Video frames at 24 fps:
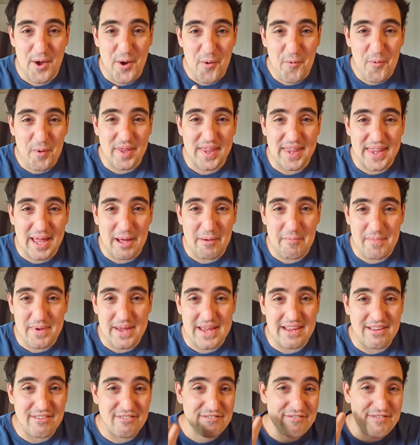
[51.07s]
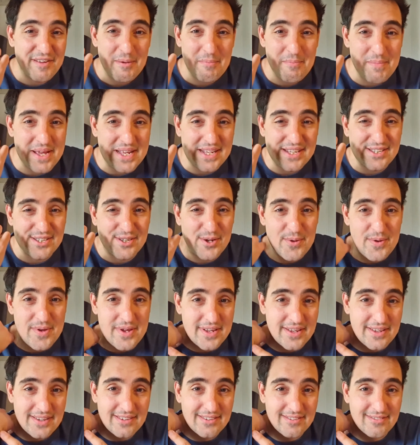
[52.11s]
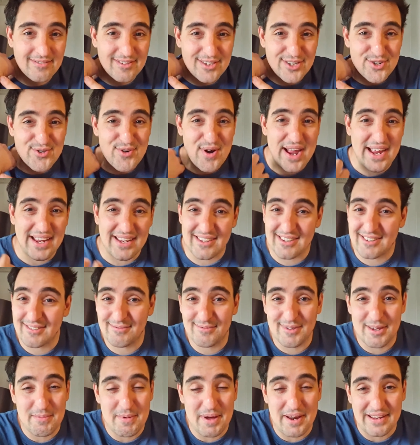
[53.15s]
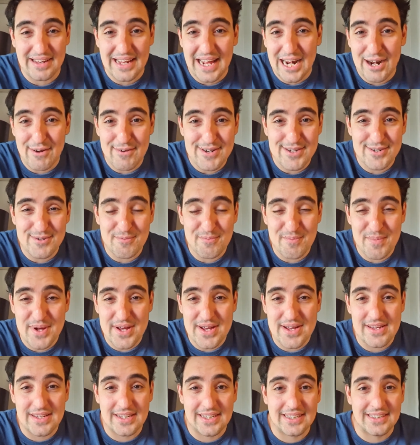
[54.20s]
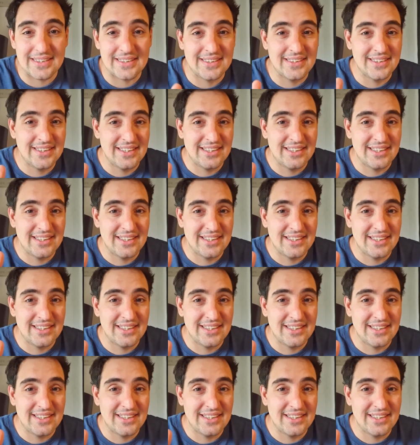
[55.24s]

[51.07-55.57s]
whether that be Fitbits so you can track the amount of calories you're burning